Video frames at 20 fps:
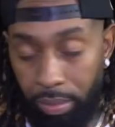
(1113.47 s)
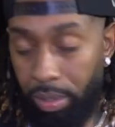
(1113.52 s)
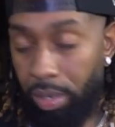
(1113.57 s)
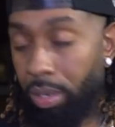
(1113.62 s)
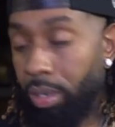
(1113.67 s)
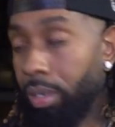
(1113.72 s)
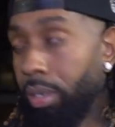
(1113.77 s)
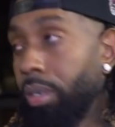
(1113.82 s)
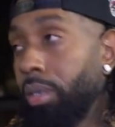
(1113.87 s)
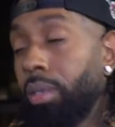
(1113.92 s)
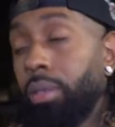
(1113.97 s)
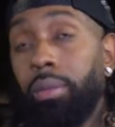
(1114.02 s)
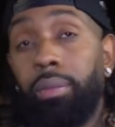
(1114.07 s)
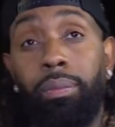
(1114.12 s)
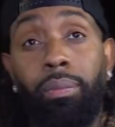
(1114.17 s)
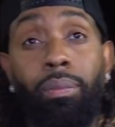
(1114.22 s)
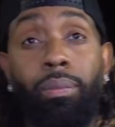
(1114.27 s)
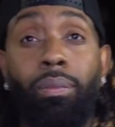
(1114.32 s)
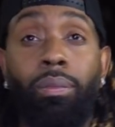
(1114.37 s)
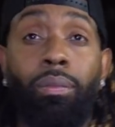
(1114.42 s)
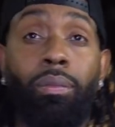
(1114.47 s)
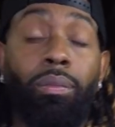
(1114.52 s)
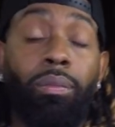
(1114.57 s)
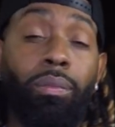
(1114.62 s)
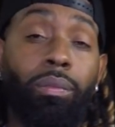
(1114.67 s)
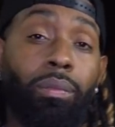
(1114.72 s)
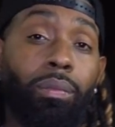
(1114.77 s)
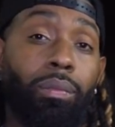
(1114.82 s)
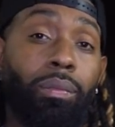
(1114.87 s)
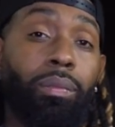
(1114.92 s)
Because you you're also on the
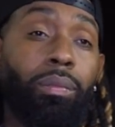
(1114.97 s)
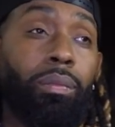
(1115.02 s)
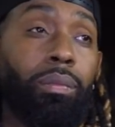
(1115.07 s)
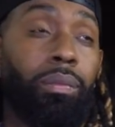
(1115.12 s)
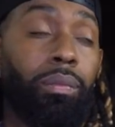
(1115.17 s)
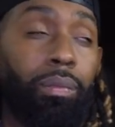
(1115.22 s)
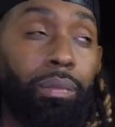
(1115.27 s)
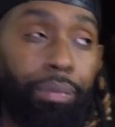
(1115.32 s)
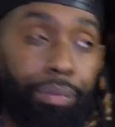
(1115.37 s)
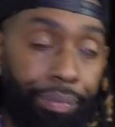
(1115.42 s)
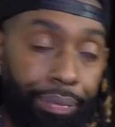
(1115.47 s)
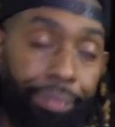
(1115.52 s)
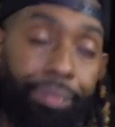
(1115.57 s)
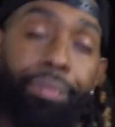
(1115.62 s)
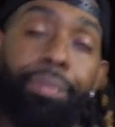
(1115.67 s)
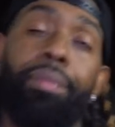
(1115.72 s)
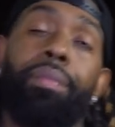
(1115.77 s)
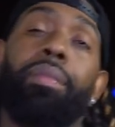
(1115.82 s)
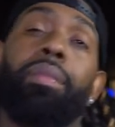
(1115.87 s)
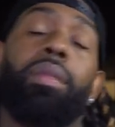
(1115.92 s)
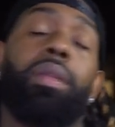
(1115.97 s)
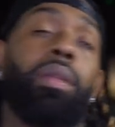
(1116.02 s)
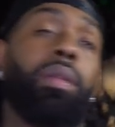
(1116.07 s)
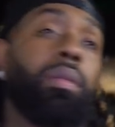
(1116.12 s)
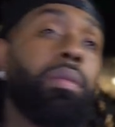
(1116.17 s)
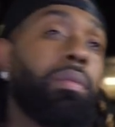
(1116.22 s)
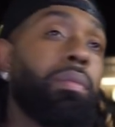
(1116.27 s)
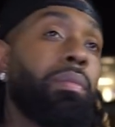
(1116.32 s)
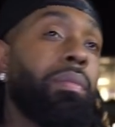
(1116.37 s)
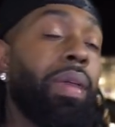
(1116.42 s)
Instagram, but you're dropping it on
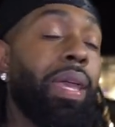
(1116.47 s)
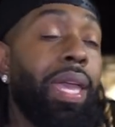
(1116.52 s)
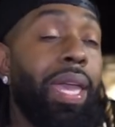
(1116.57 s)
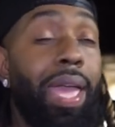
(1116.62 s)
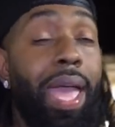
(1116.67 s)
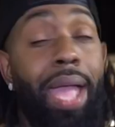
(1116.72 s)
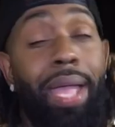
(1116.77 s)
YouTube man, also.